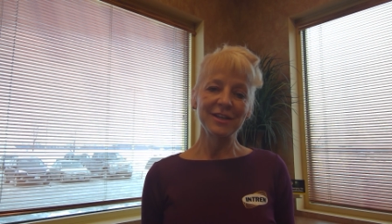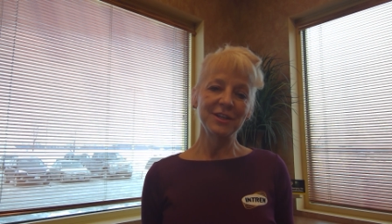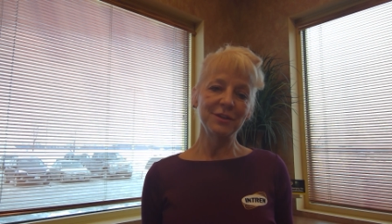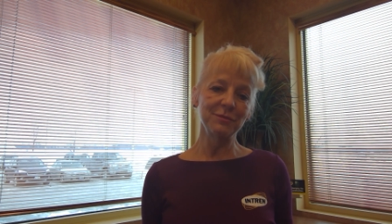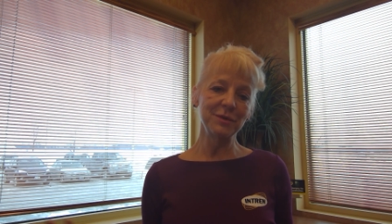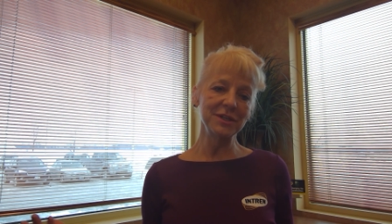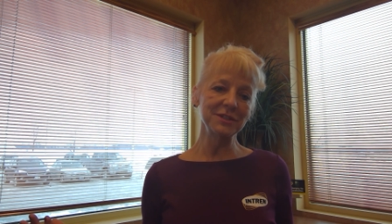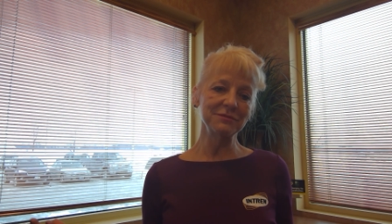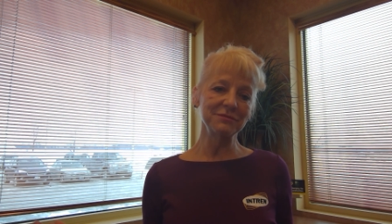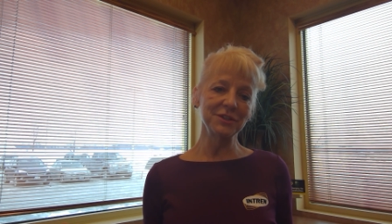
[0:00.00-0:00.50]

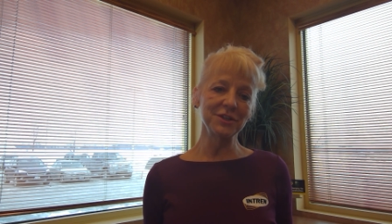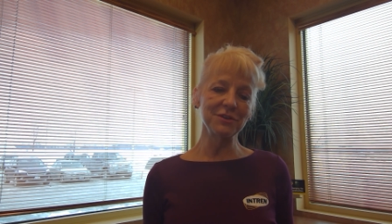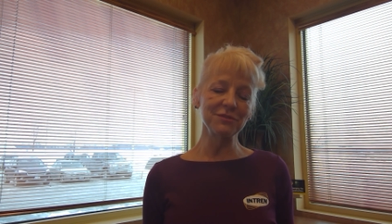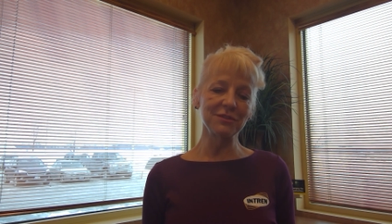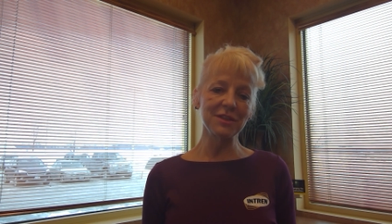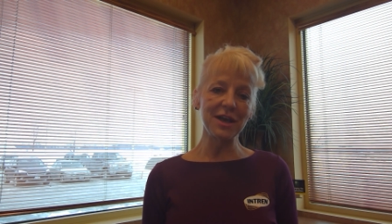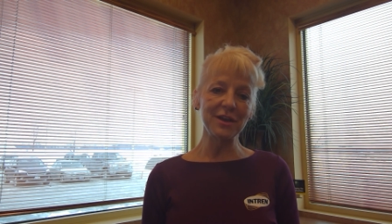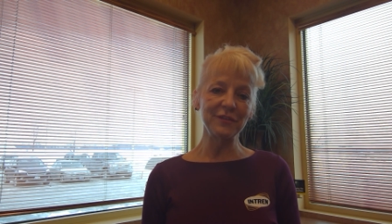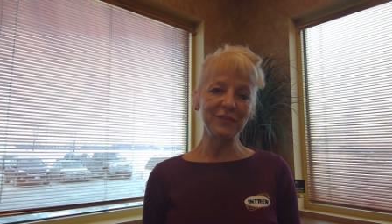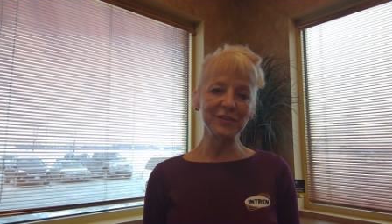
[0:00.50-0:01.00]
But, you know,
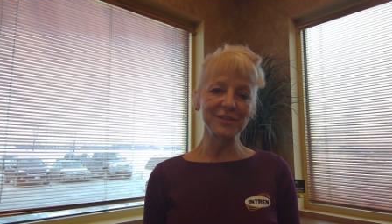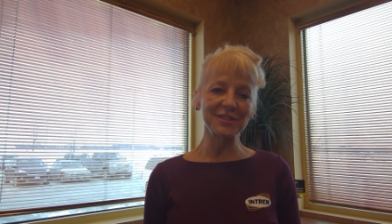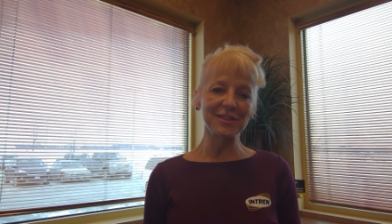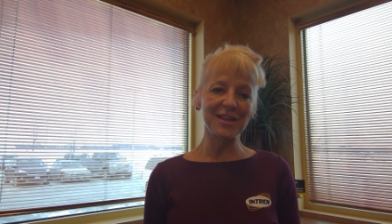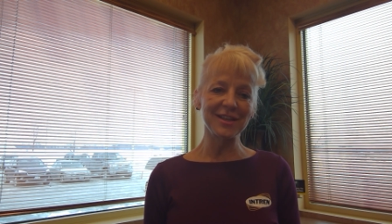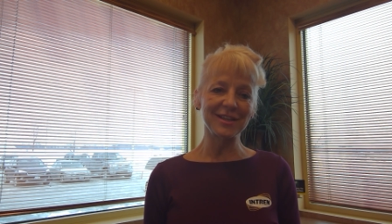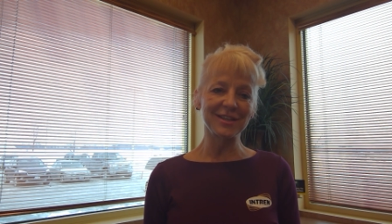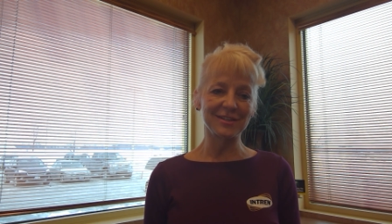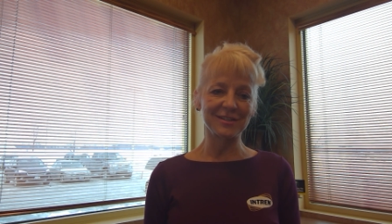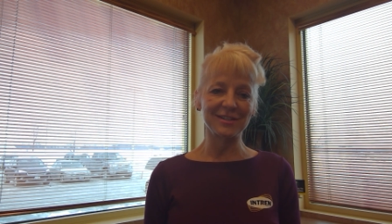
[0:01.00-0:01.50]
life is
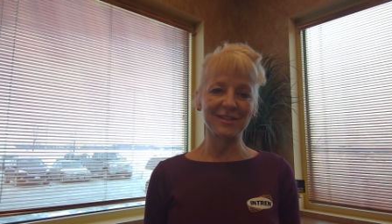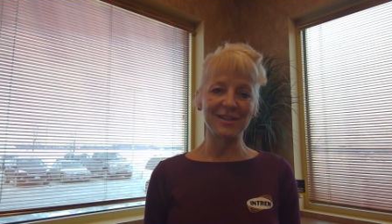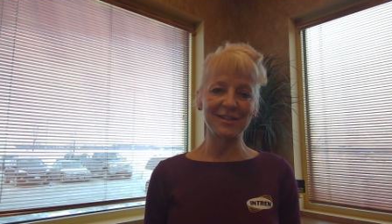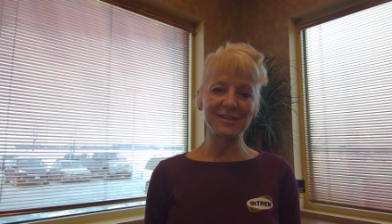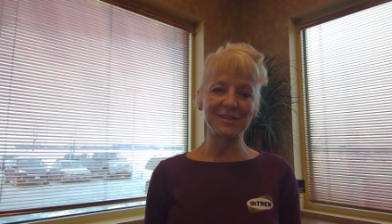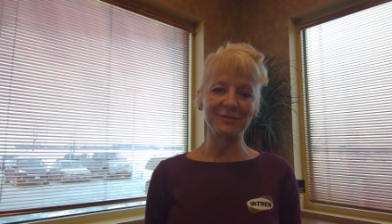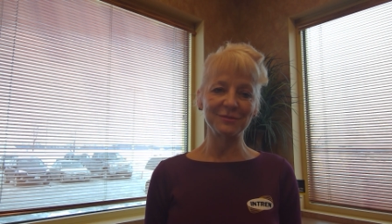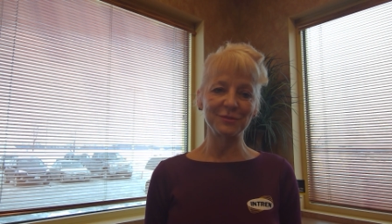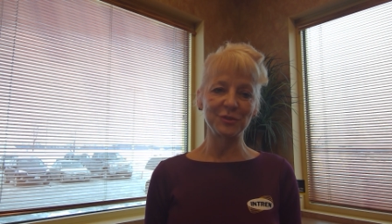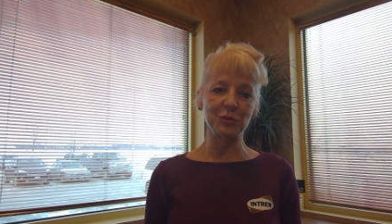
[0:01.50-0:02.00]
like
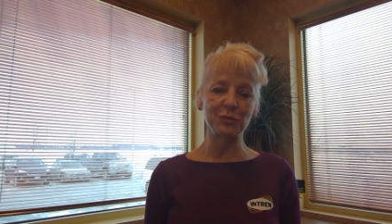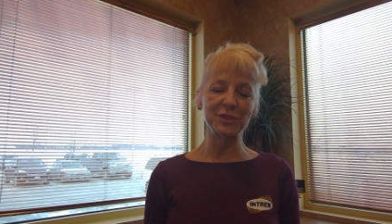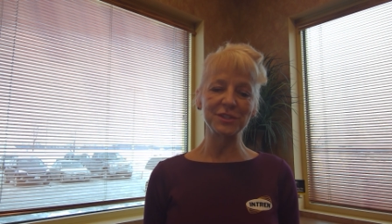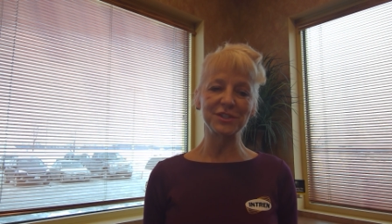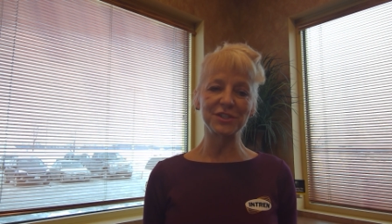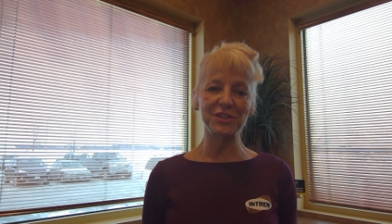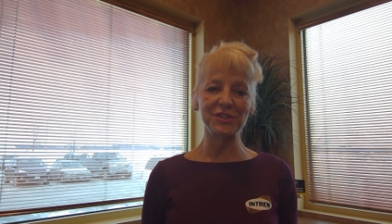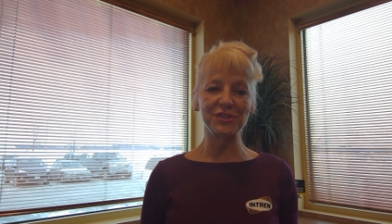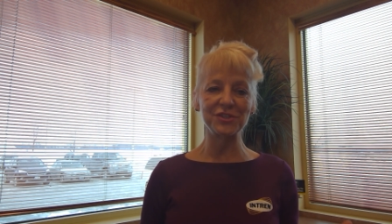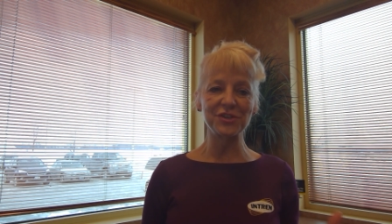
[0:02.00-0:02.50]

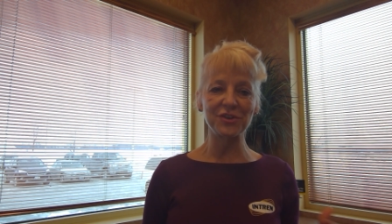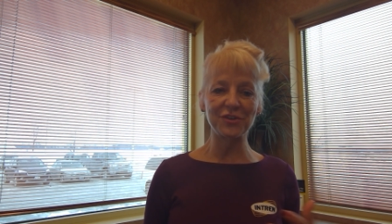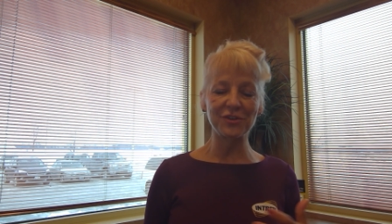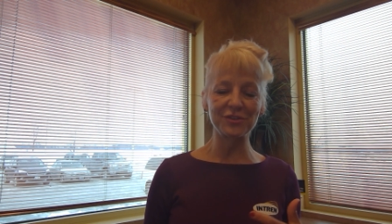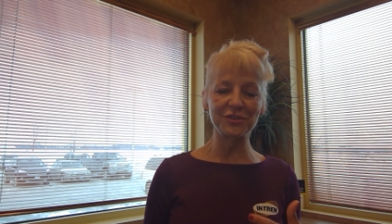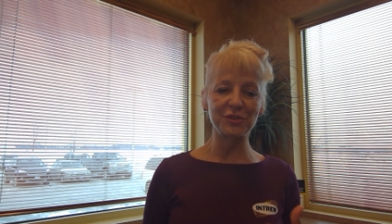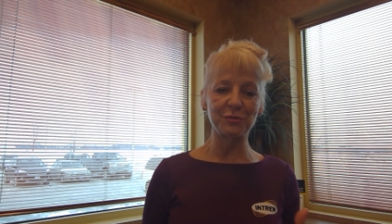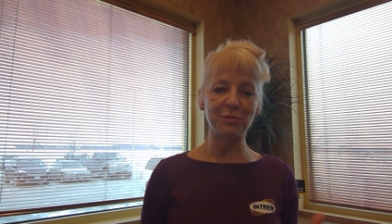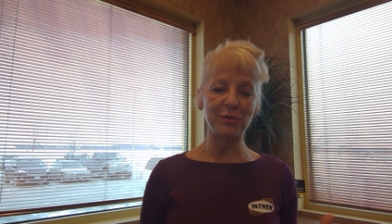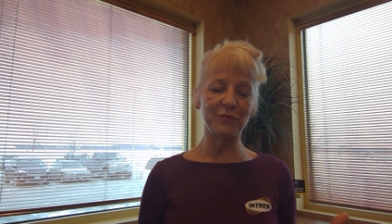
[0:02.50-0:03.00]
twists and
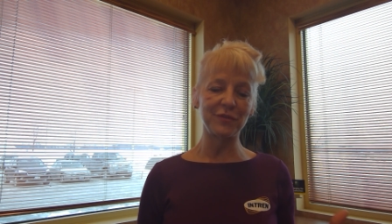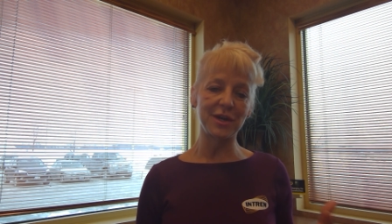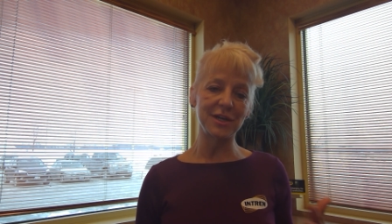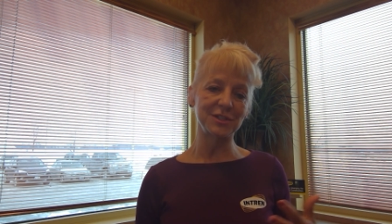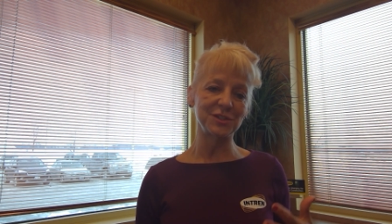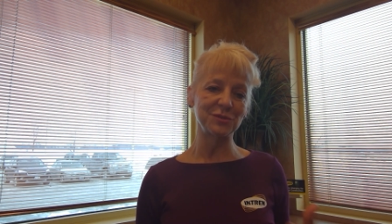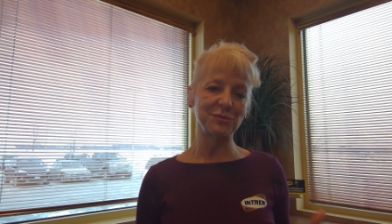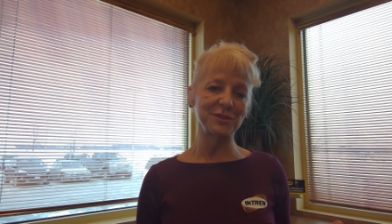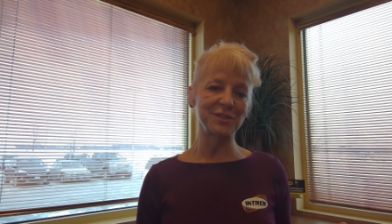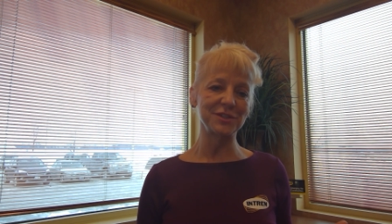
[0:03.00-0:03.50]
turns, or
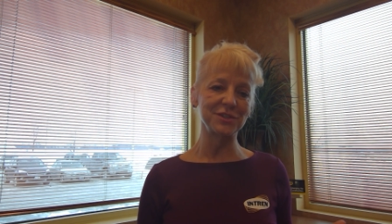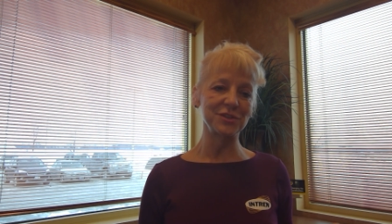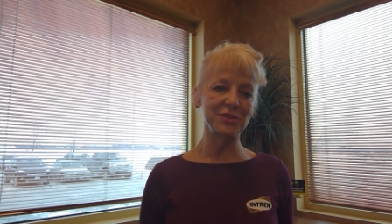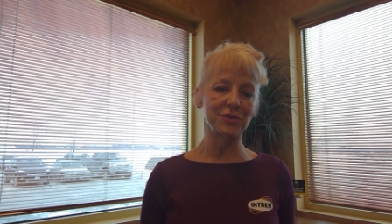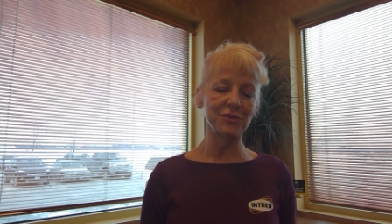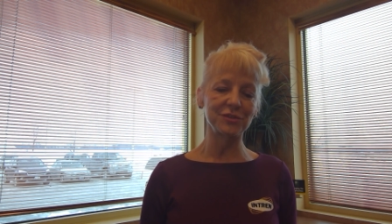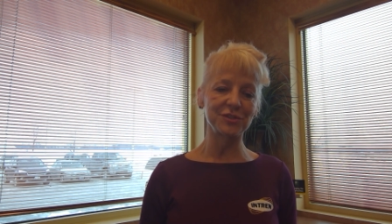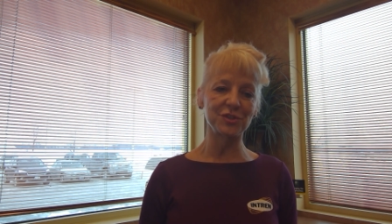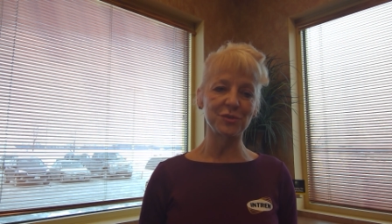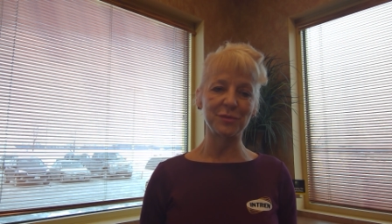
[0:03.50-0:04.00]
provides twists and
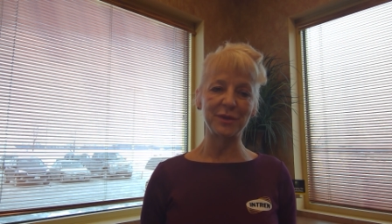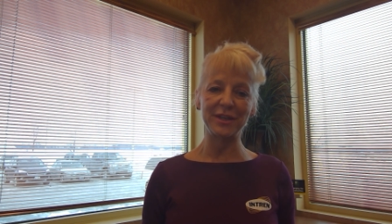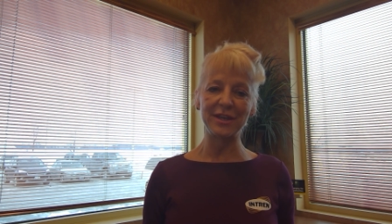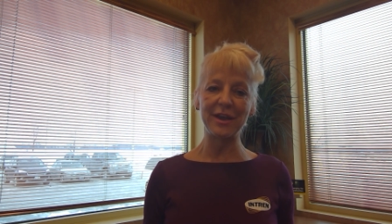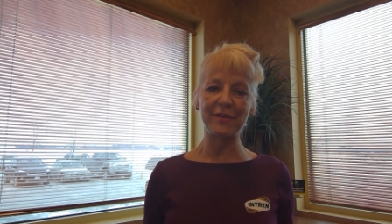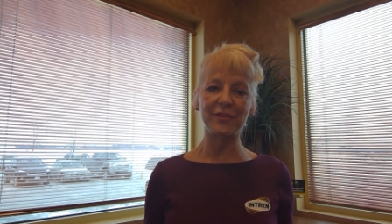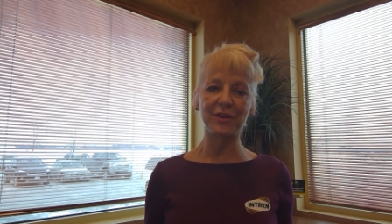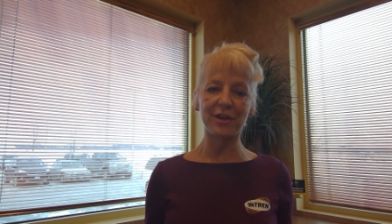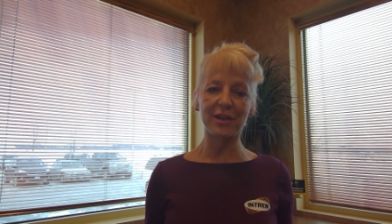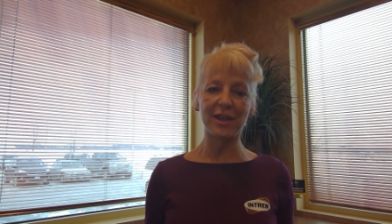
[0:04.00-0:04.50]
turns, so we
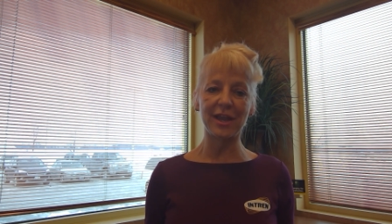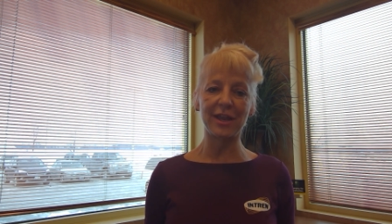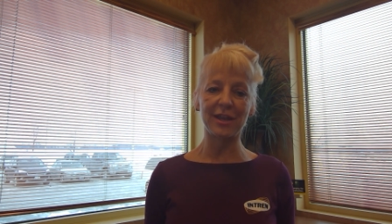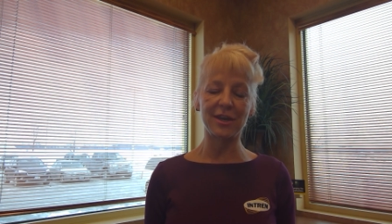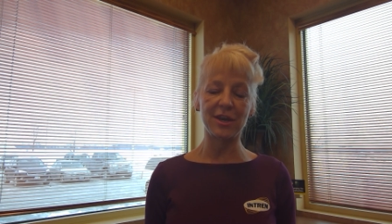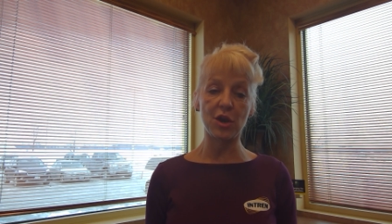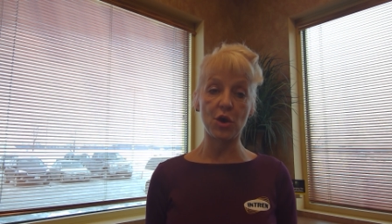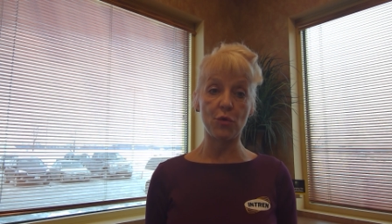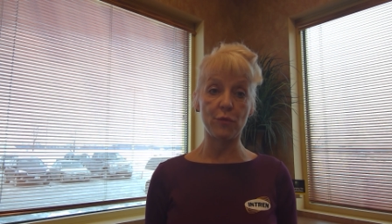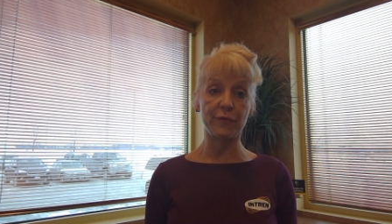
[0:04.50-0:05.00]
never
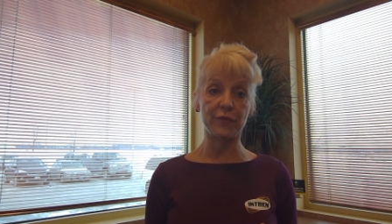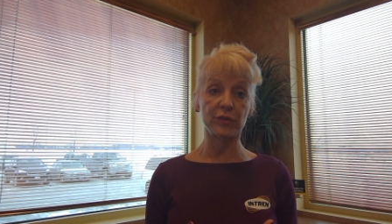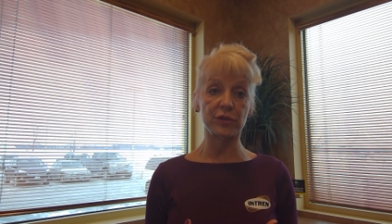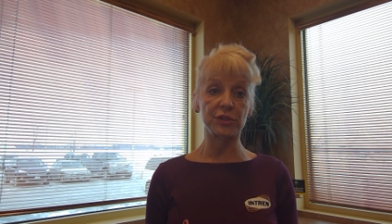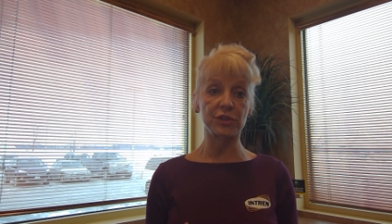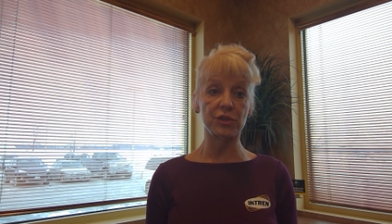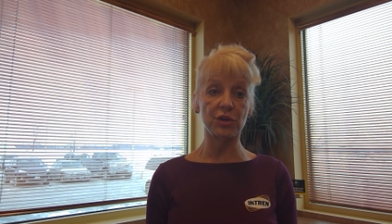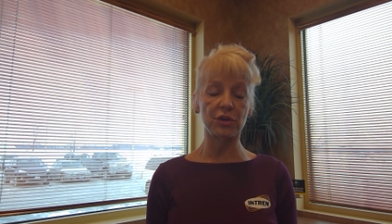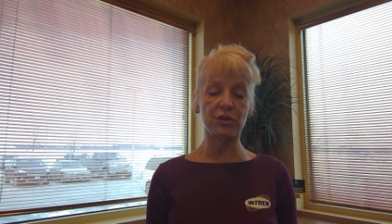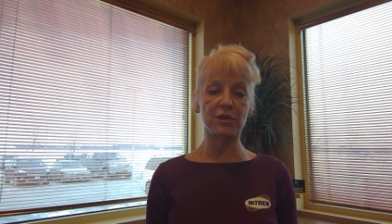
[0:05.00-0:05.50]
can know for
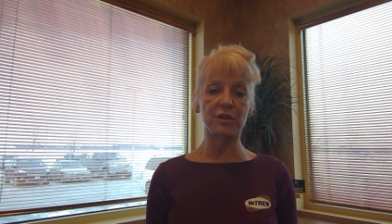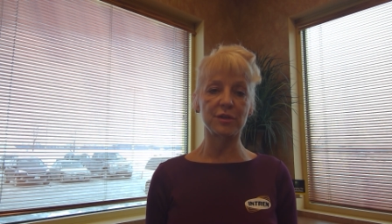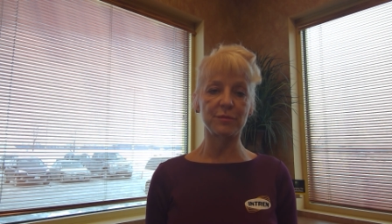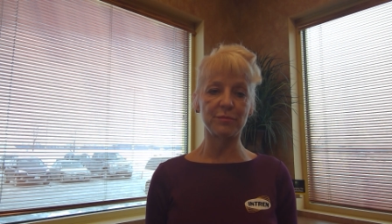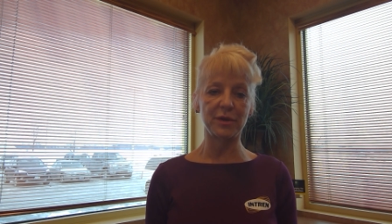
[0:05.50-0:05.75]
certain,